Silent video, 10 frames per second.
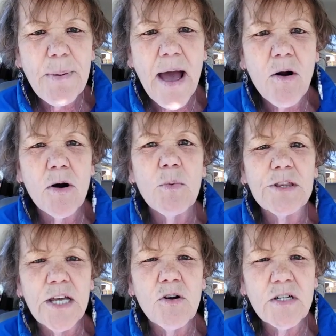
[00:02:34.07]
power
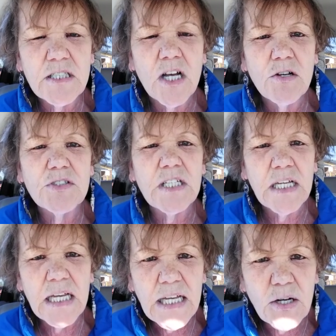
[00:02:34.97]
within ourselves to
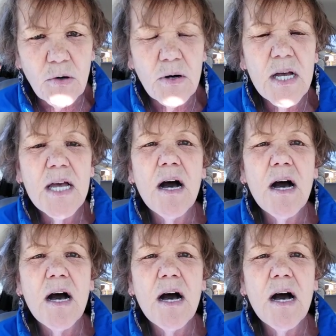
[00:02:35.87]
heal.